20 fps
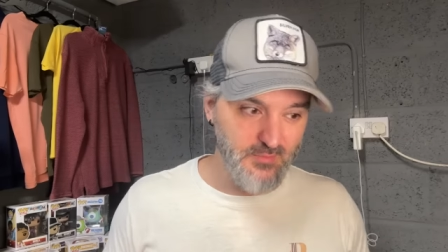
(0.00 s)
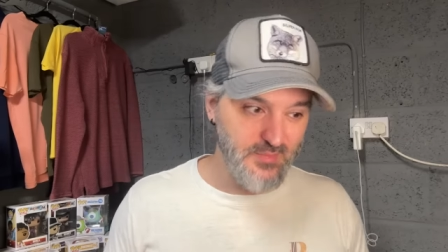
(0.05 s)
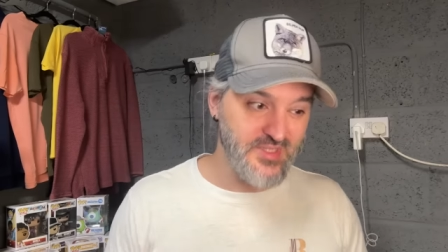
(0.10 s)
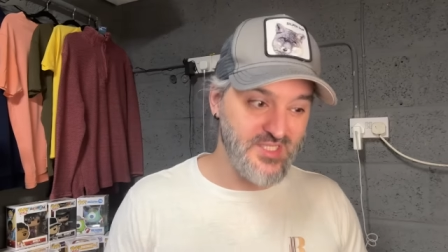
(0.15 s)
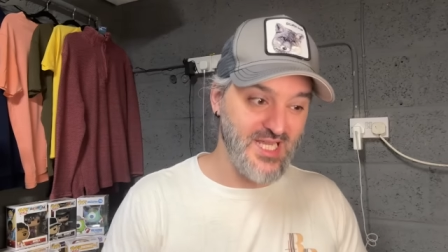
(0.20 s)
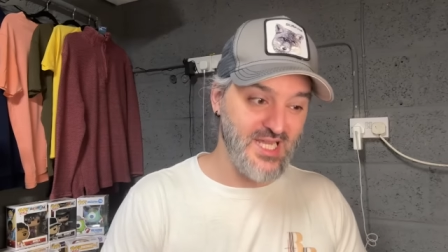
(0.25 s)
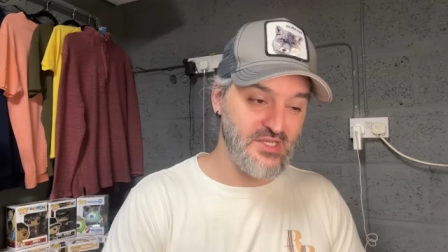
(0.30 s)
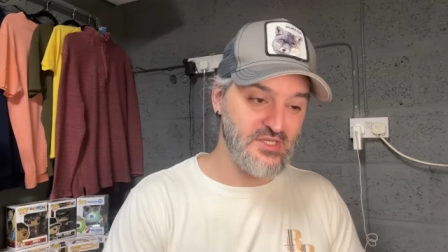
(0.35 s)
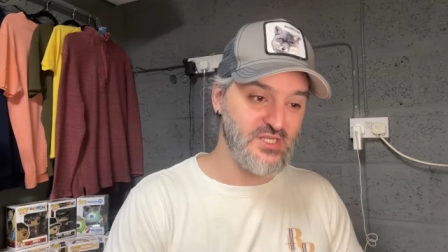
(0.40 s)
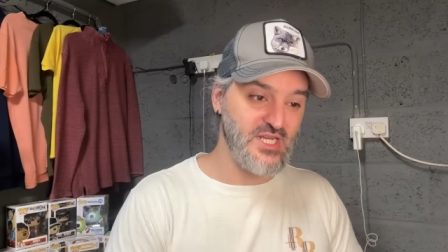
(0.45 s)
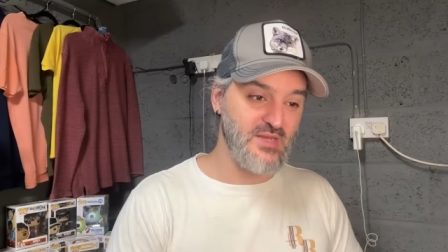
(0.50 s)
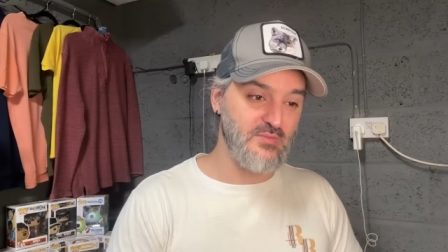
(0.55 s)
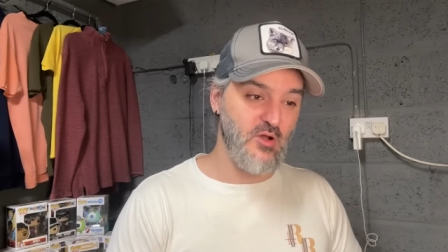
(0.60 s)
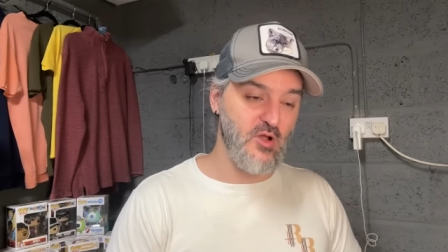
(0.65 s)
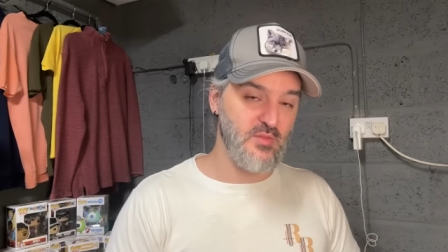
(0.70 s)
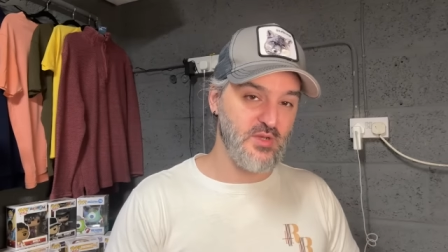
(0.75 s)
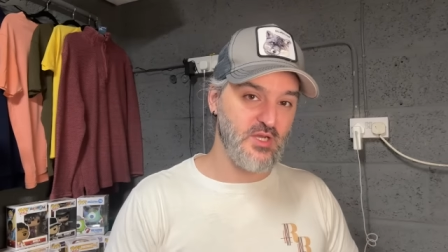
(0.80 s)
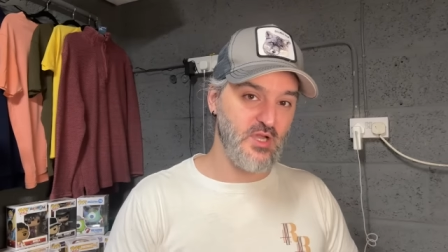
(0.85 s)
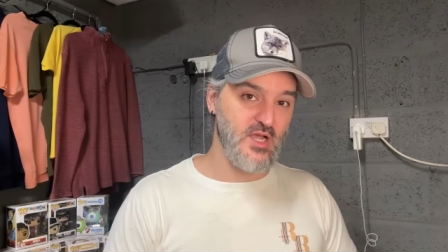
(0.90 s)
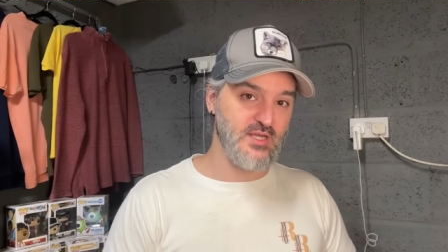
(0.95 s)
Potentially might
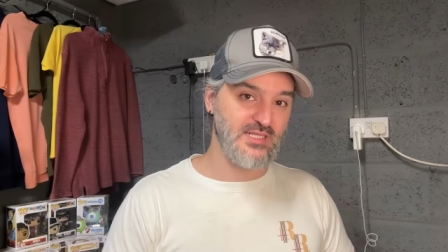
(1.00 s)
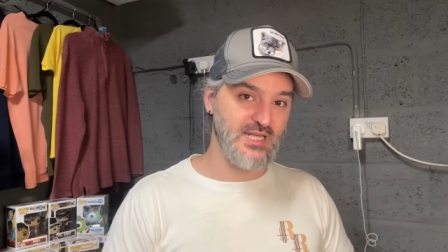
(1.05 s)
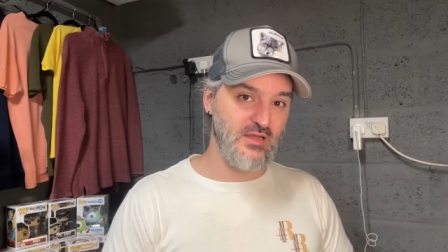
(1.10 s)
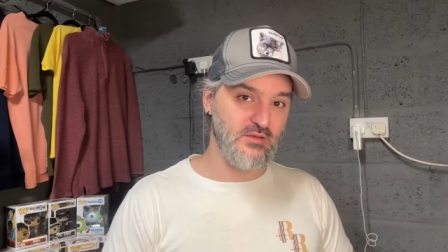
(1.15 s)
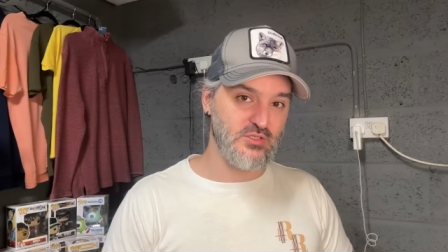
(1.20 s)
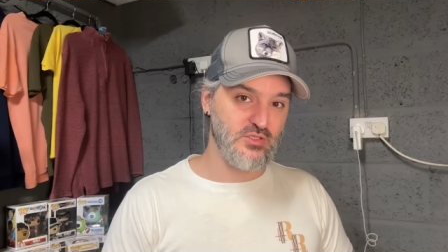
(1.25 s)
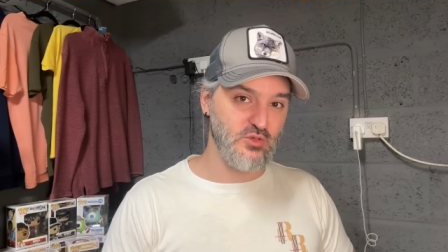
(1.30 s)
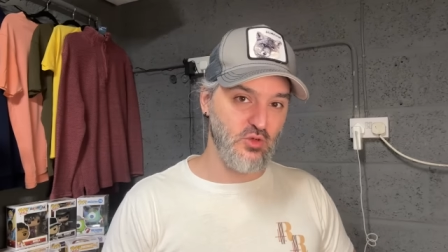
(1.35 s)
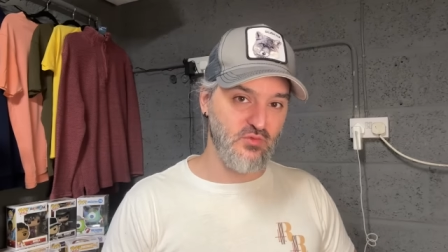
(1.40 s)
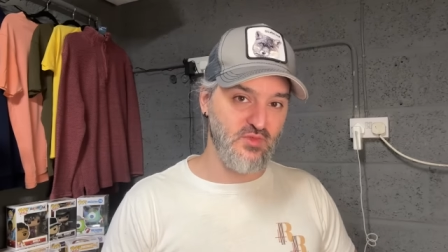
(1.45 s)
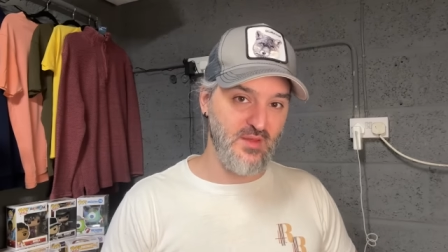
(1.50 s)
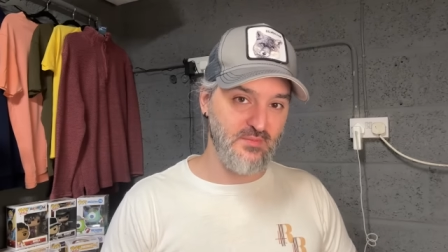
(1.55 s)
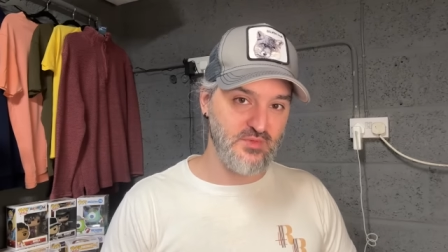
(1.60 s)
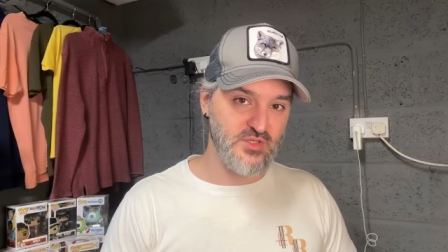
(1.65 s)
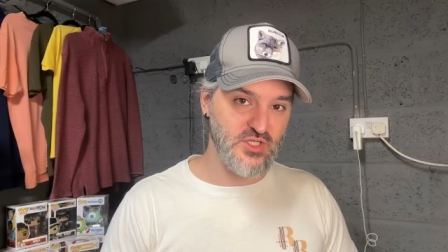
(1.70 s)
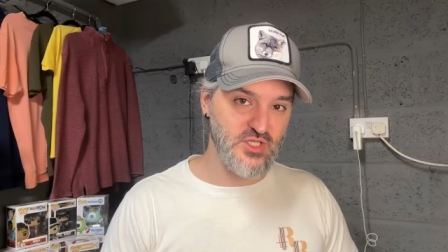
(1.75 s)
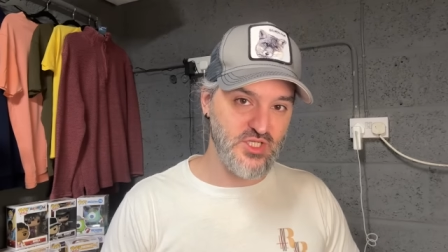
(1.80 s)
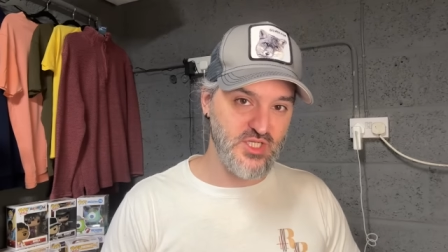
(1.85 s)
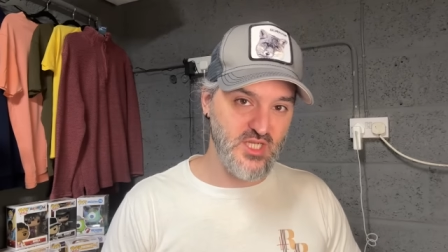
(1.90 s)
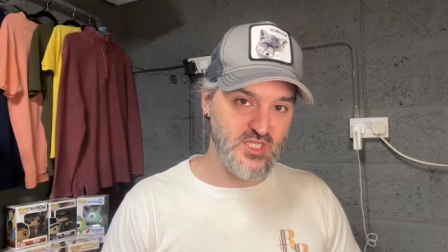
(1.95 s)
be going down to
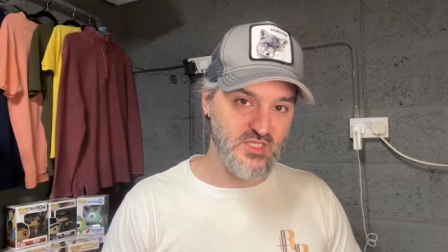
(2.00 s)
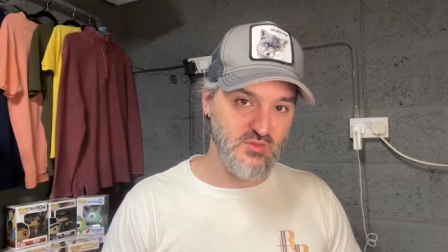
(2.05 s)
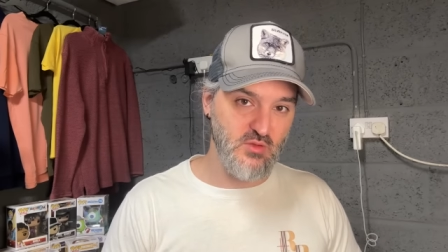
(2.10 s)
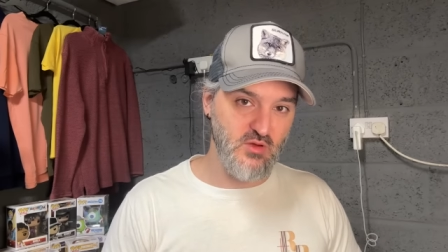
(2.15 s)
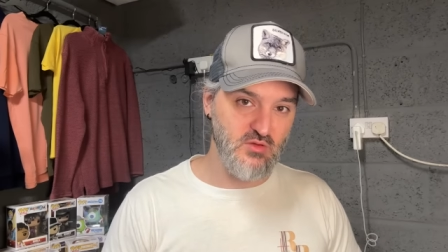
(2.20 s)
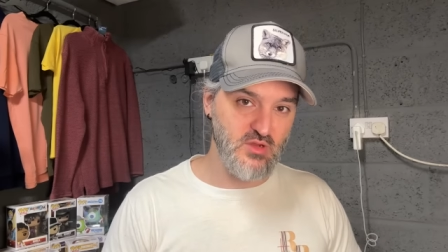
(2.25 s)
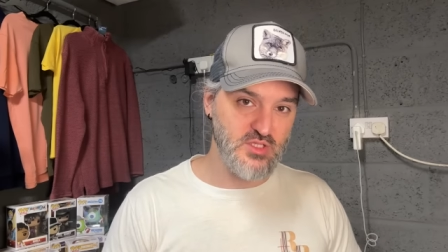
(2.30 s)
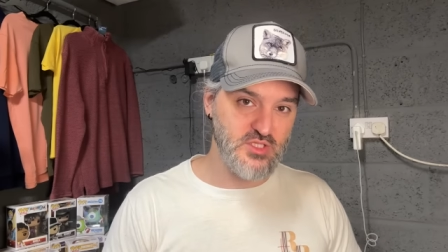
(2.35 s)
Northamptonshire tomorrow